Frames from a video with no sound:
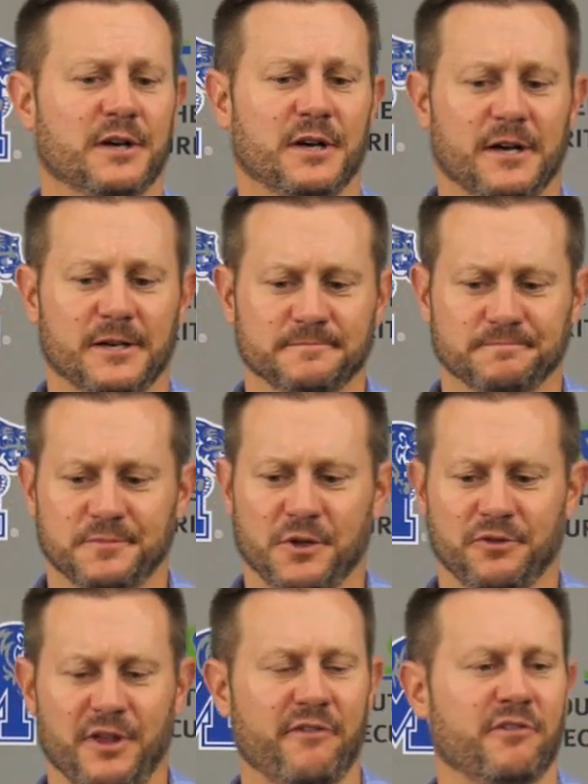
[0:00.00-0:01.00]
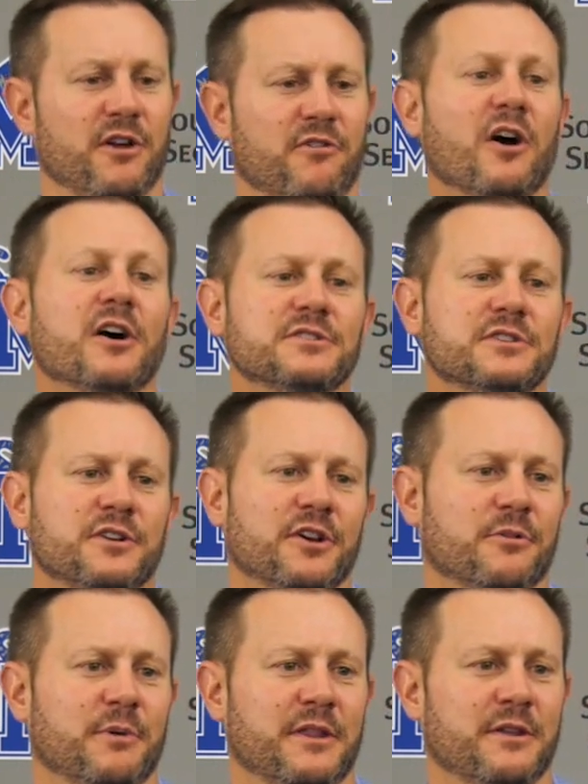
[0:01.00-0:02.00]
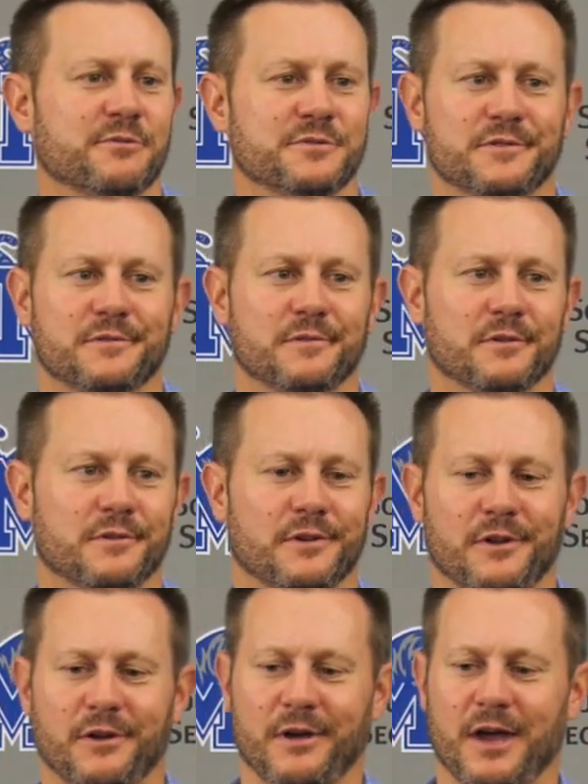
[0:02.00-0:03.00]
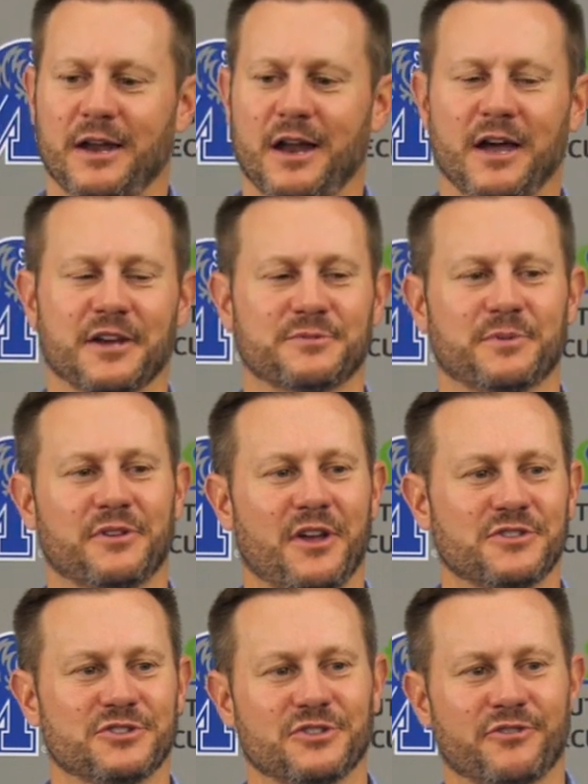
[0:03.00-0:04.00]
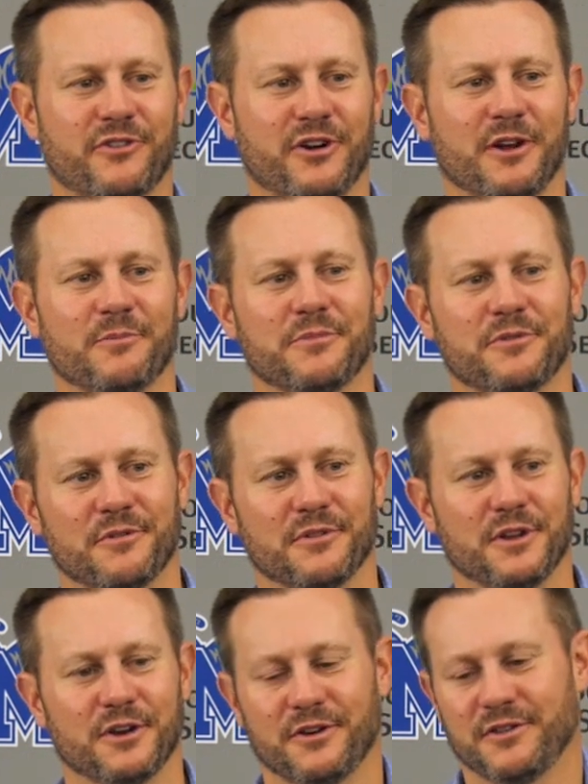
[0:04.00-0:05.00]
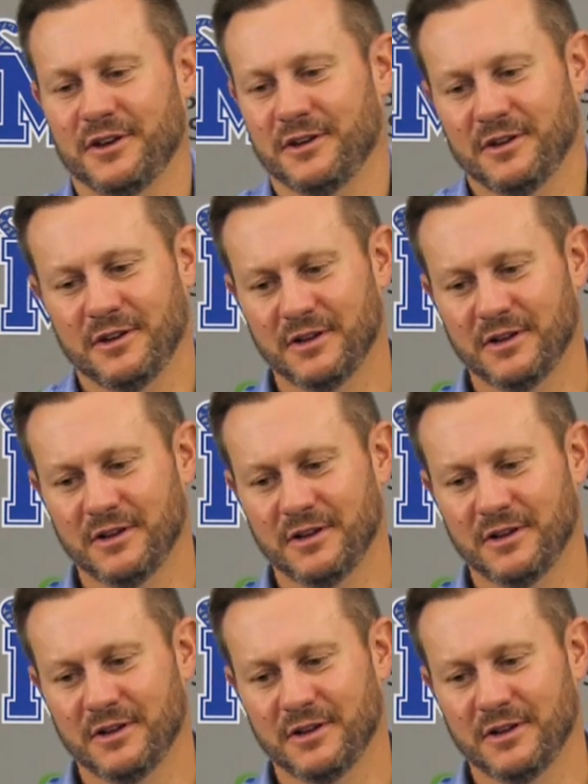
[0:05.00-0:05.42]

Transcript: um, you know, Davion Ross, a young man that was uh, had high expectations for him through the year, and then,